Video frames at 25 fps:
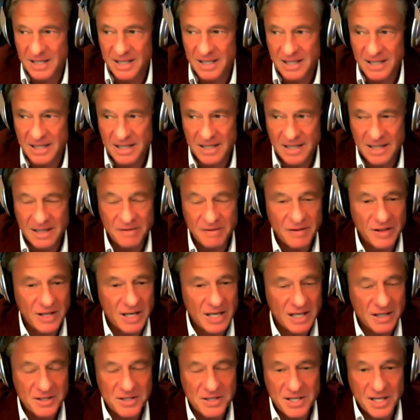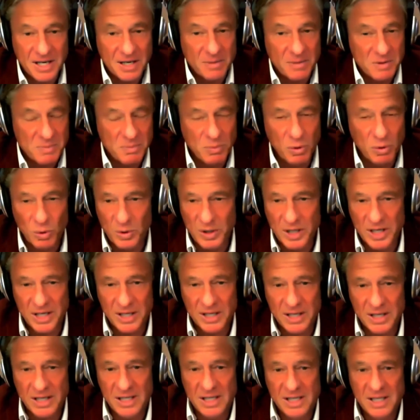uh, live in the house that I was born
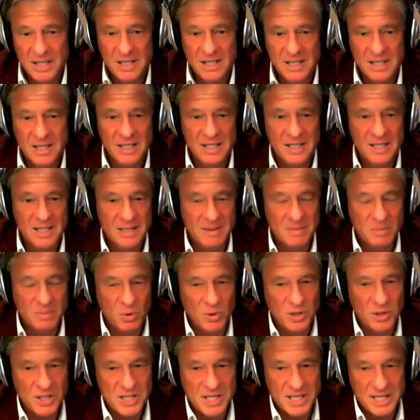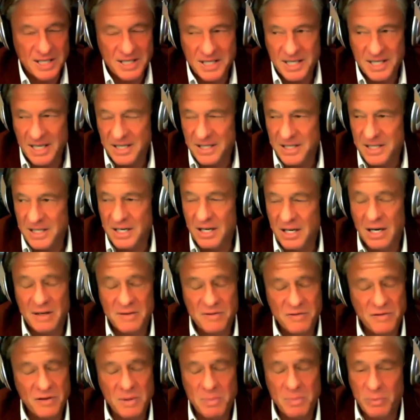in, in Morningside Sandton. Now, I was
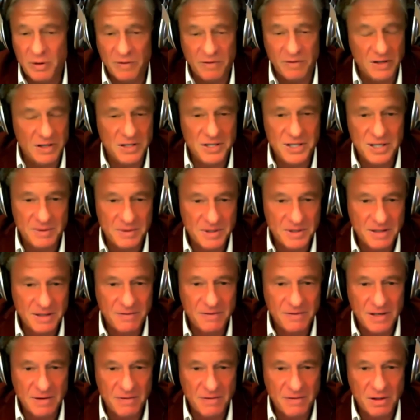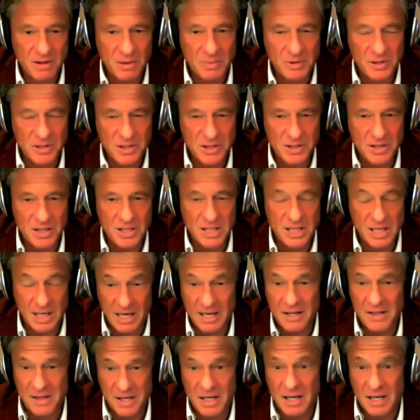very privileged. I was given every opportunity, and
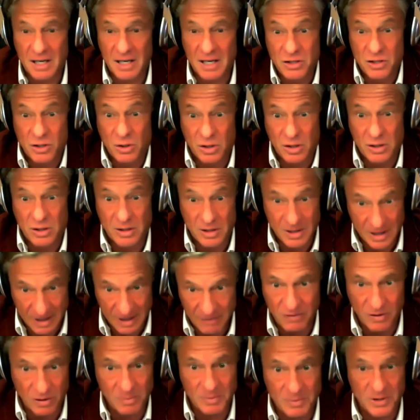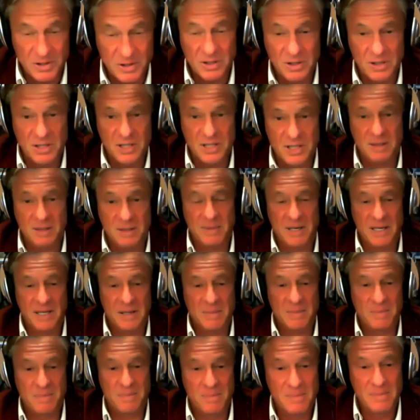I think I took every opportunity and made
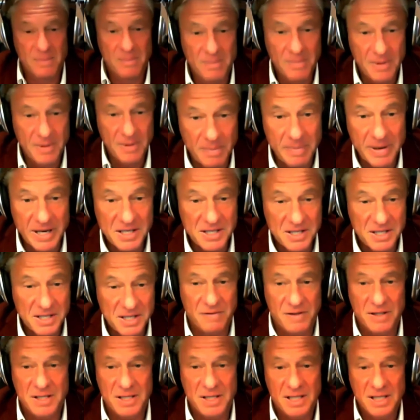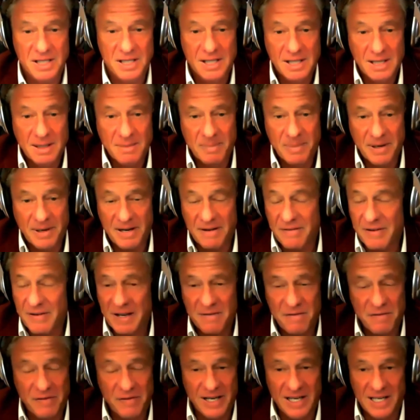the best of it. But I've
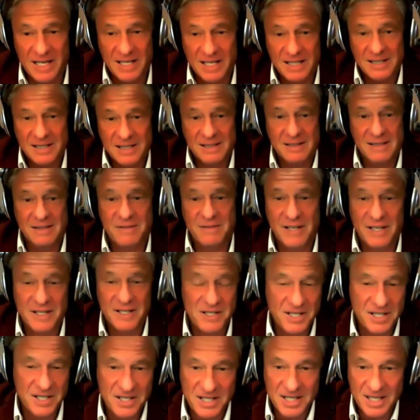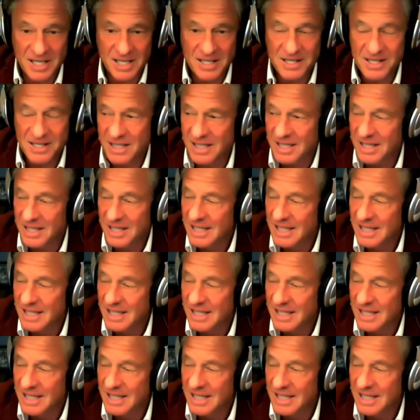had failure, I've had success,